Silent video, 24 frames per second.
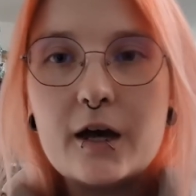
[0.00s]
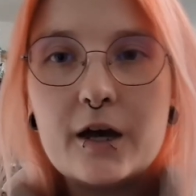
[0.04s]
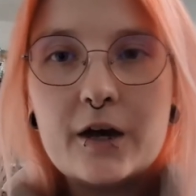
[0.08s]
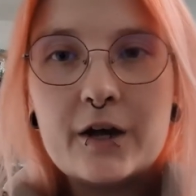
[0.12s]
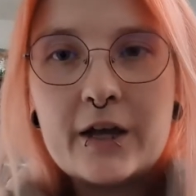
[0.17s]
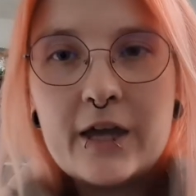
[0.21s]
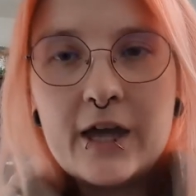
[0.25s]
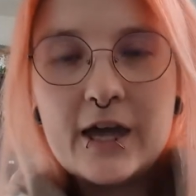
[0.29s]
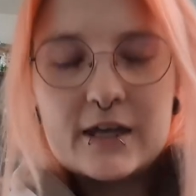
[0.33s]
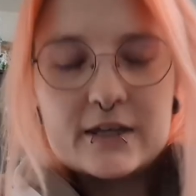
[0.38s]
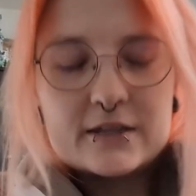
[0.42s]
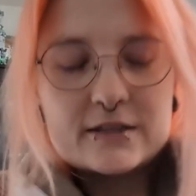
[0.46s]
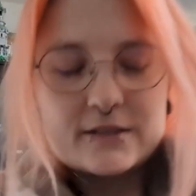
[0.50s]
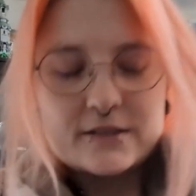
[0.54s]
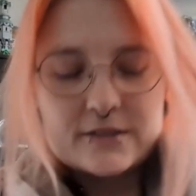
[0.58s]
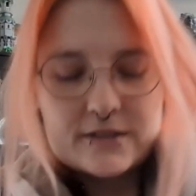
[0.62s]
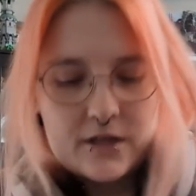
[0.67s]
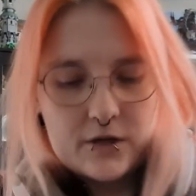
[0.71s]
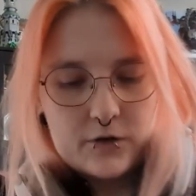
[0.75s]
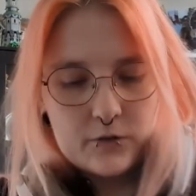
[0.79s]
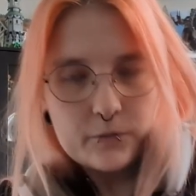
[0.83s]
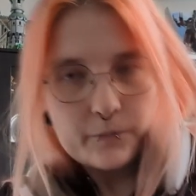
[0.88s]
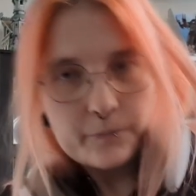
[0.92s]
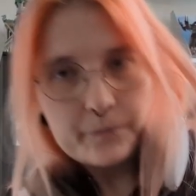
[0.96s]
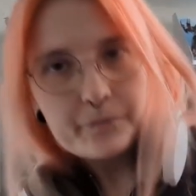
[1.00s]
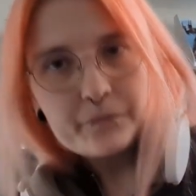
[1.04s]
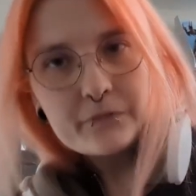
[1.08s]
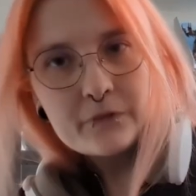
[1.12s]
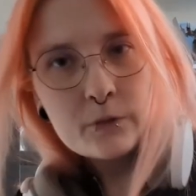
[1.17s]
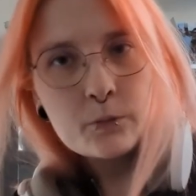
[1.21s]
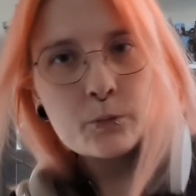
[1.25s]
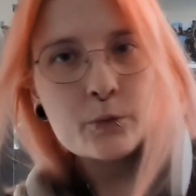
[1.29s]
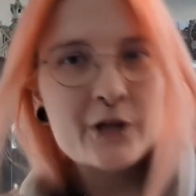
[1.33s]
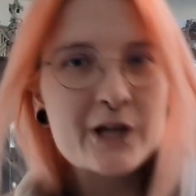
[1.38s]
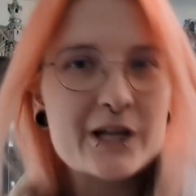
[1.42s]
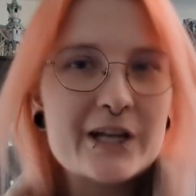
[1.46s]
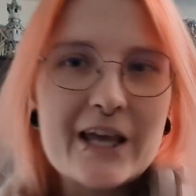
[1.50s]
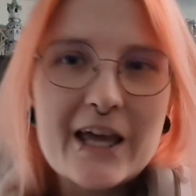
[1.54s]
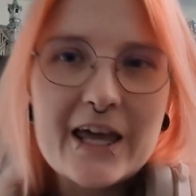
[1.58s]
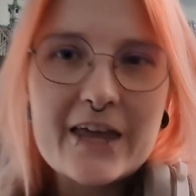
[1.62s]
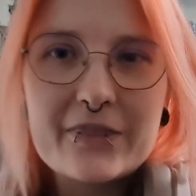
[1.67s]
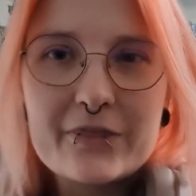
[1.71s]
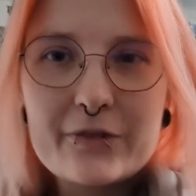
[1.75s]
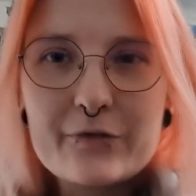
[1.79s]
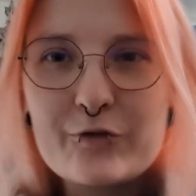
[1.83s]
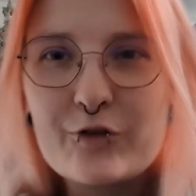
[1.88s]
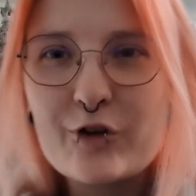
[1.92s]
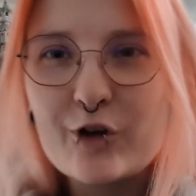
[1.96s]
Okay, so we're gonna
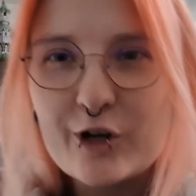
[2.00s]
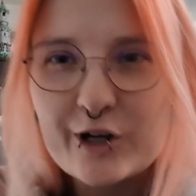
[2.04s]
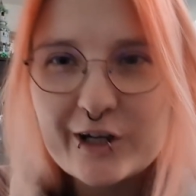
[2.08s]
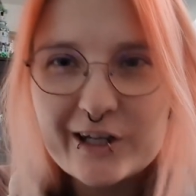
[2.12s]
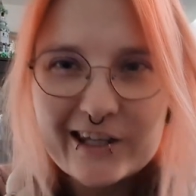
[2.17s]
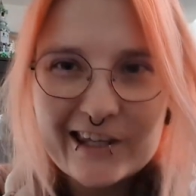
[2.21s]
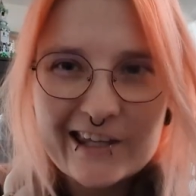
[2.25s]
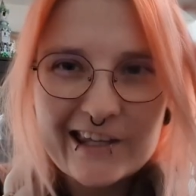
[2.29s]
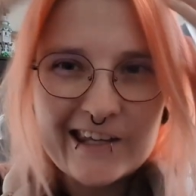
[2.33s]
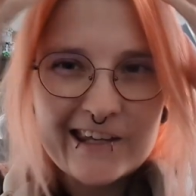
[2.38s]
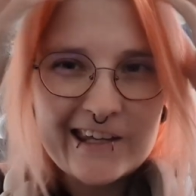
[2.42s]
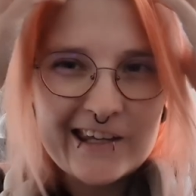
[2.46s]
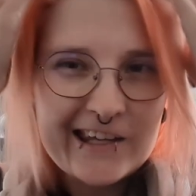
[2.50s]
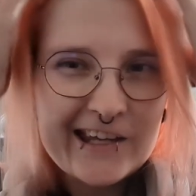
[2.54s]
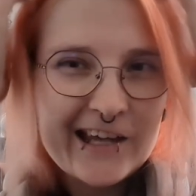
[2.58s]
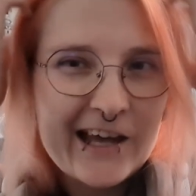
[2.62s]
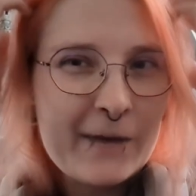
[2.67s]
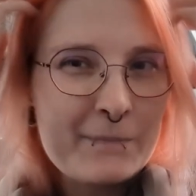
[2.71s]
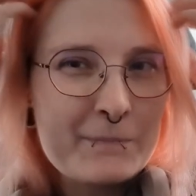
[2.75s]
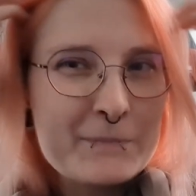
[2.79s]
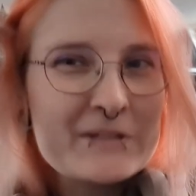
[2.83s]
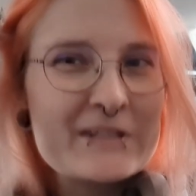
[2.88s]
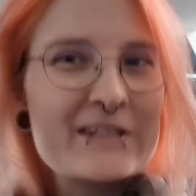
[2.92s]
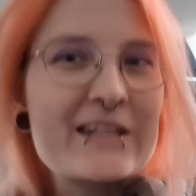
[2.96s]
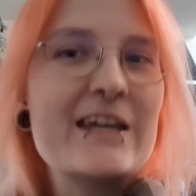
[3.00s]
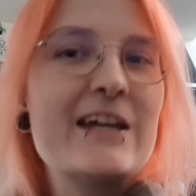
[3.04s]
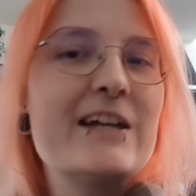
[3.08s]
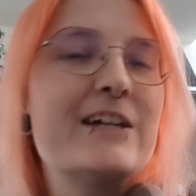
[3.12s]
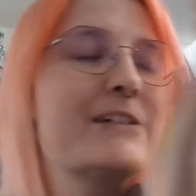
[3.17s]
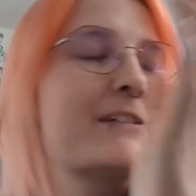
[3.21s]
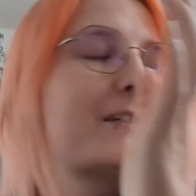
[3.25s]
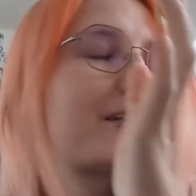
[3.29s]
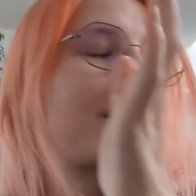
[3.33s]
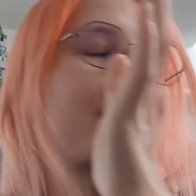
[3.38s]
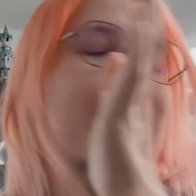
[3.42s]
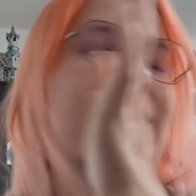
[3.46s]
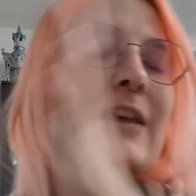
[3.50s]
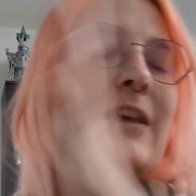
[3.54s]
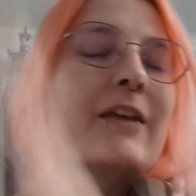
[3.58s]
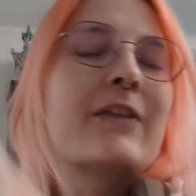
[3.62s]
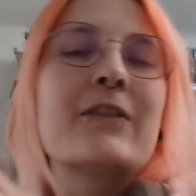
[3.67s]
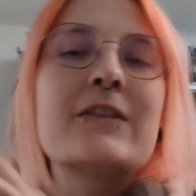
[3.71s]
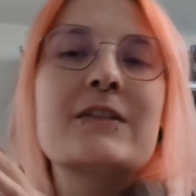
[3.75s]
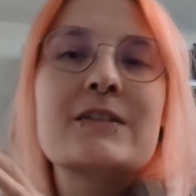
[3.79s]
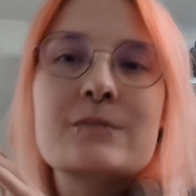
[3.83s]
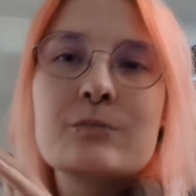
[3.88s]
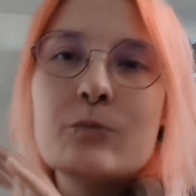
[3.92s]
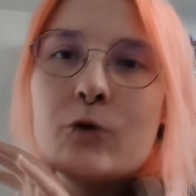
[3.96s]
end the vlog upstairs
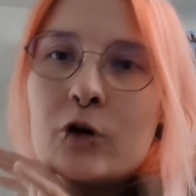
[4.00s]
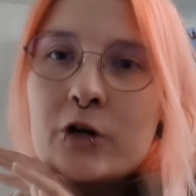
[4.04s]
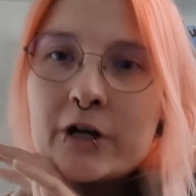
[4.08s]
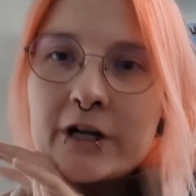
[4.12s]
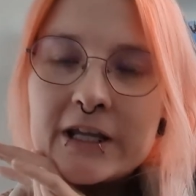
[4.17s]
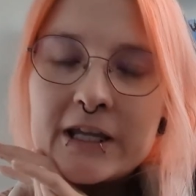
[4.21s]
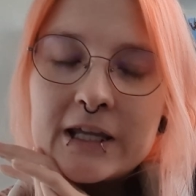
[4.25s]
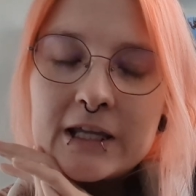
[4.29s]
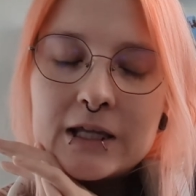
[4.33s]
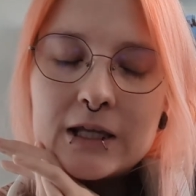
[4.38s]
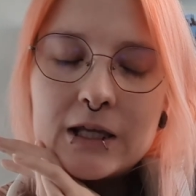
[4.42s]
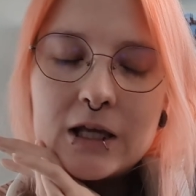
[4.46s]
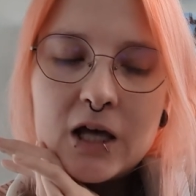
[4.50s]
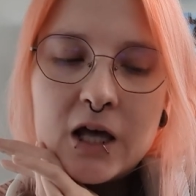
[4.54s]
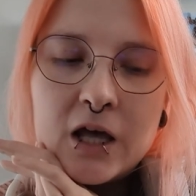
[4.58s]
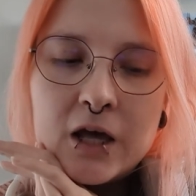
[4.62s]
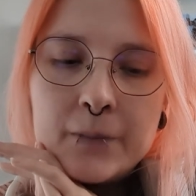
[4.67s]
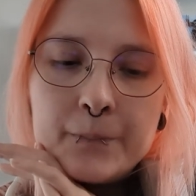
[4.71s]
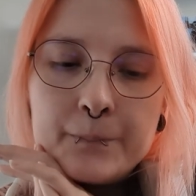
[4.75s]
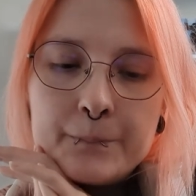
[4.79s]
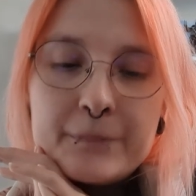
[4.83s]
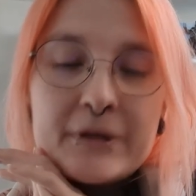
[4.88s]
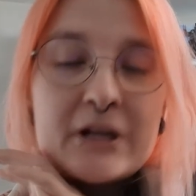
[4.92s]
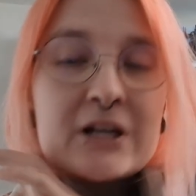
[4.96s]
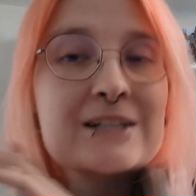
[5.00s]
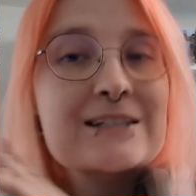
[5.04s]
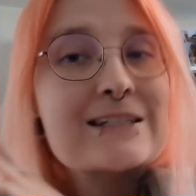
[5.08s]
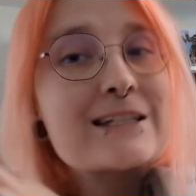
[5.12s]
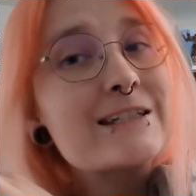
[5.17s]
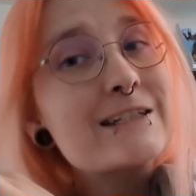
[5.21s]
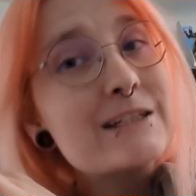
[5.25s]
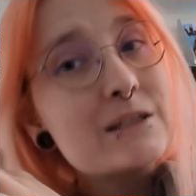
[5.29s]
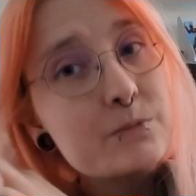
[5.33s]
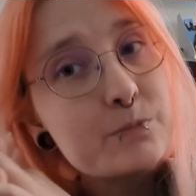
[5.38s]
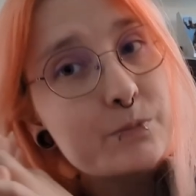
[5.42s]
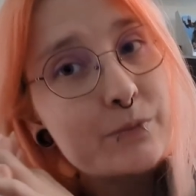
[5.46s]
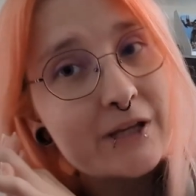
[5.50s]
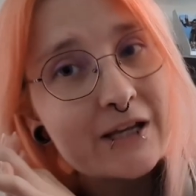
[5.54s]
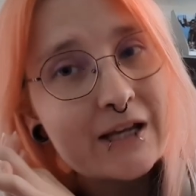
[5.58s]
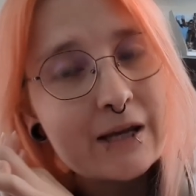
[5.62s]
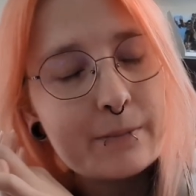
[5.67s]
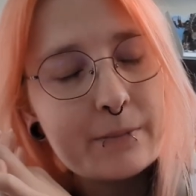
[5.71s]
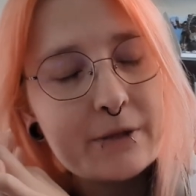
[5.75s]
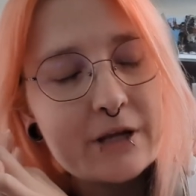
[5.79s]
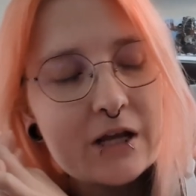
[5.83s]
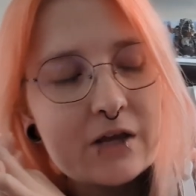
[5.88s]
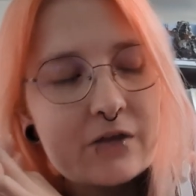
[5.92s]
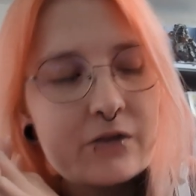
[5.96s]
this morning because I didn't pick
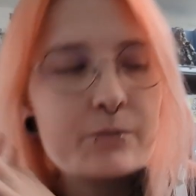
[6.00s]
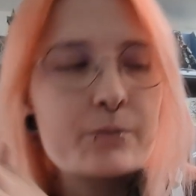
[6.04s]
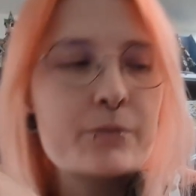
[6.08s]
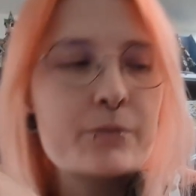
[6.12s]
up another